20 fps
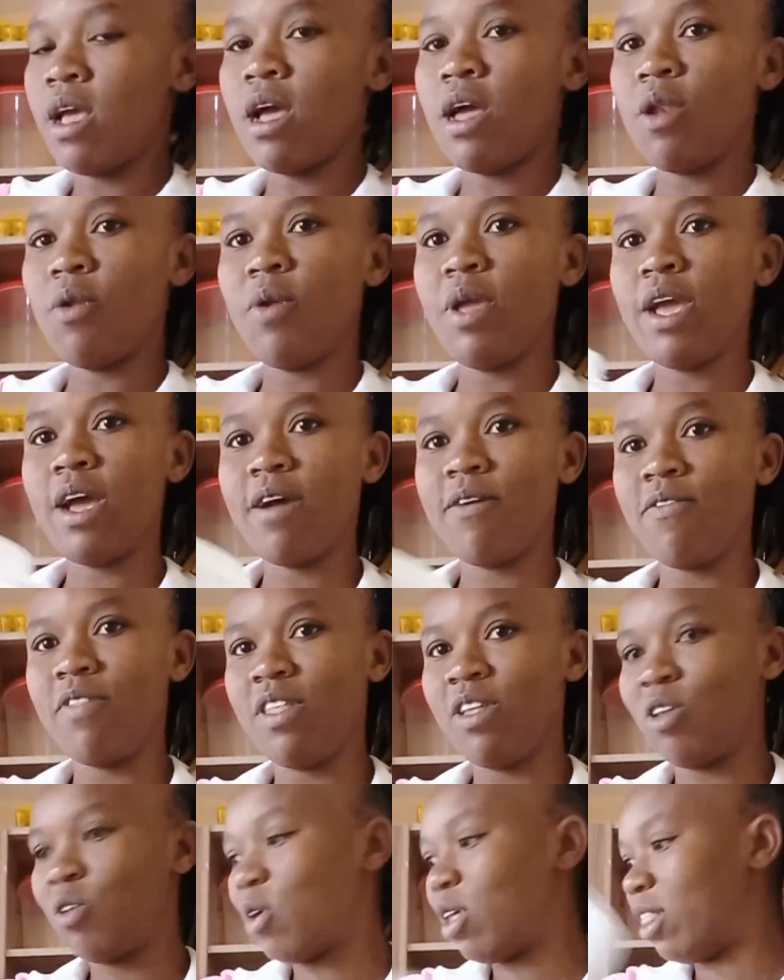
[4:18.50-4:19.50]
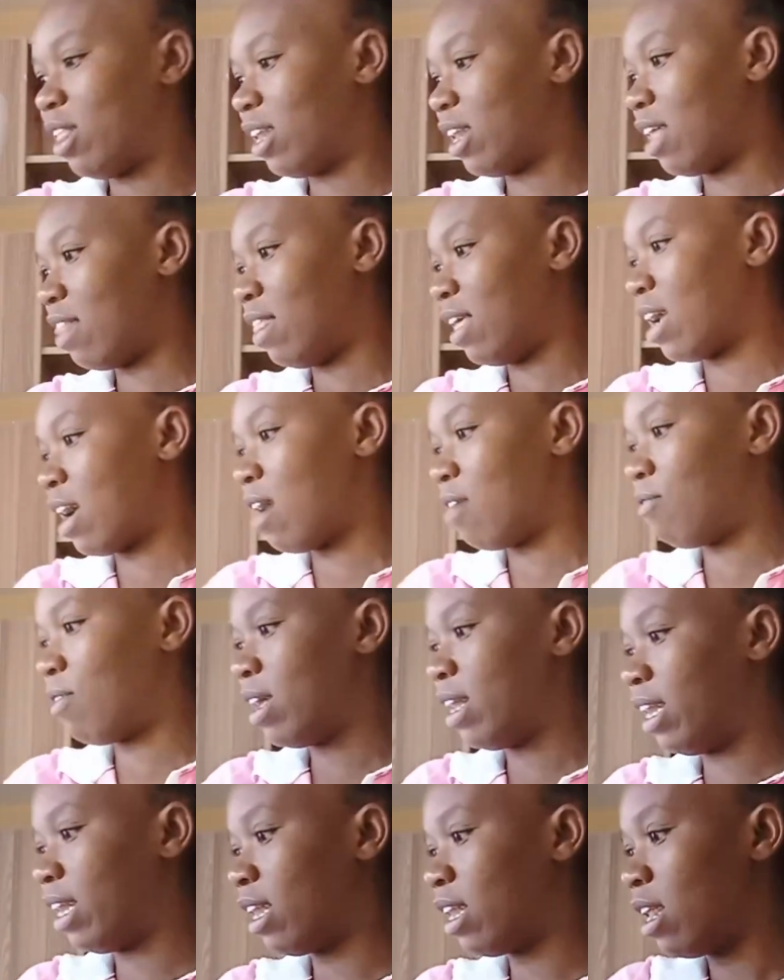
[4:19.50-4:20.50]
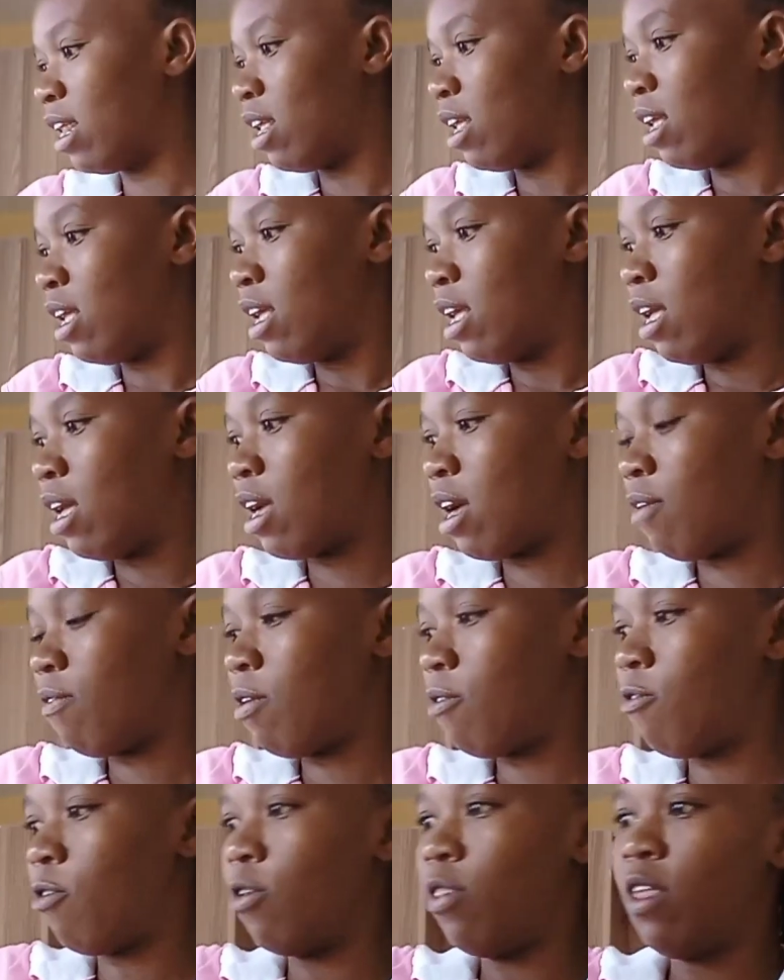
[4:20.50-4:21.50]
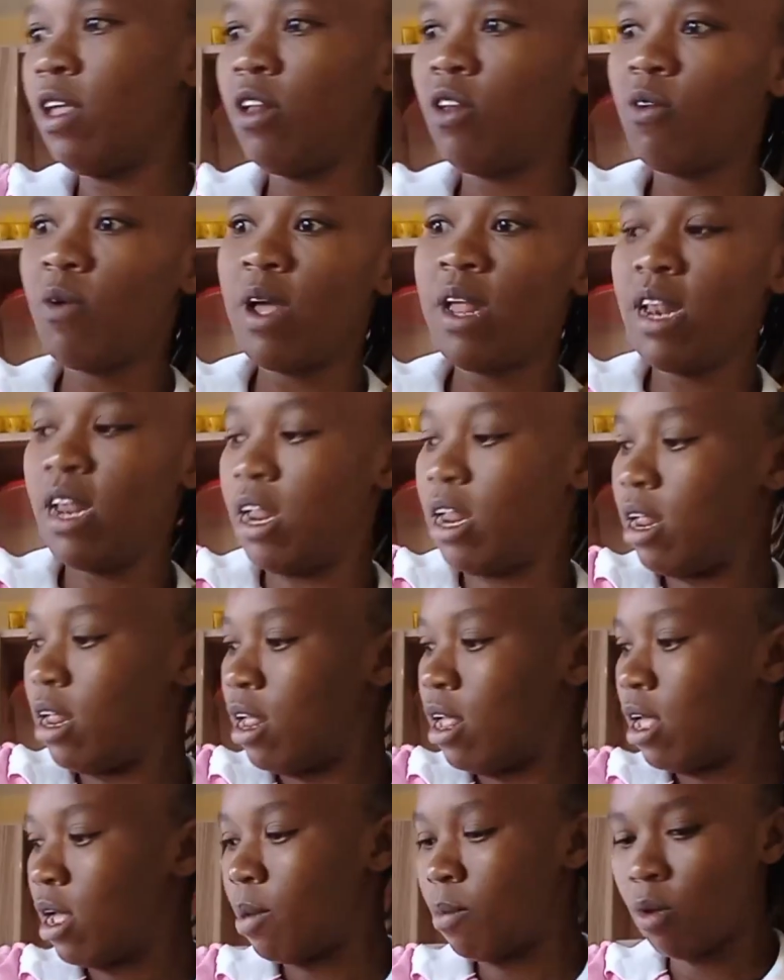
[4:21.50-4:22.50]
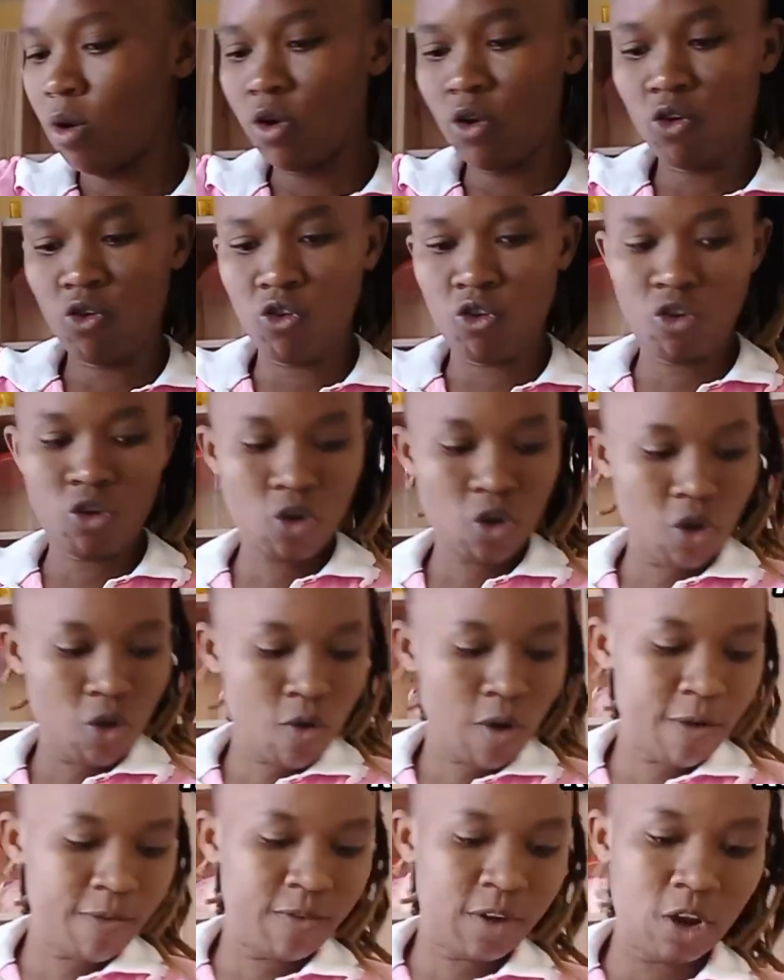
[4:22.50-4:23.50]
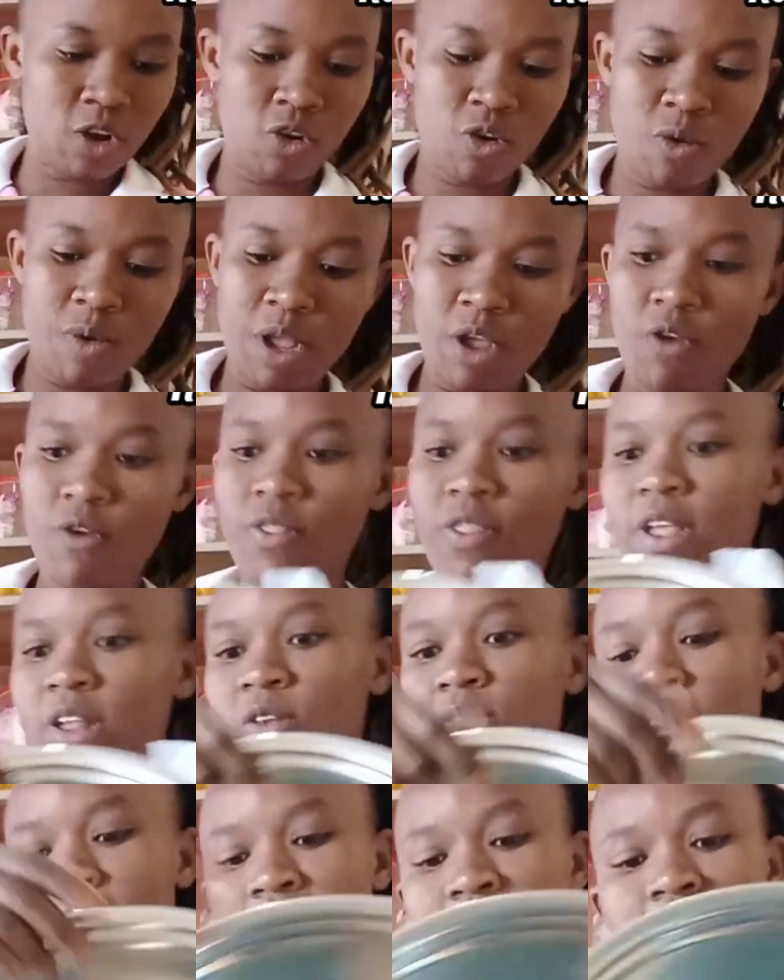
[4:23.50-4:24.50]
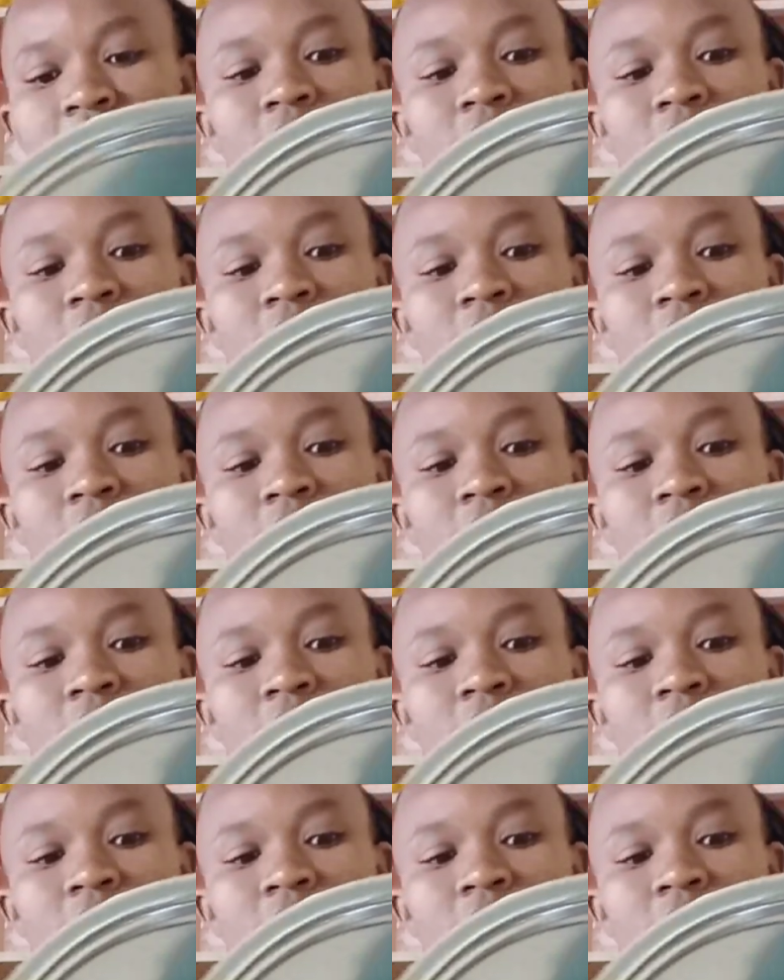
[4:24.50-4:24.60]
And we have this one. These are the covers. The cover for this one. I'm going to show you after showing you this one.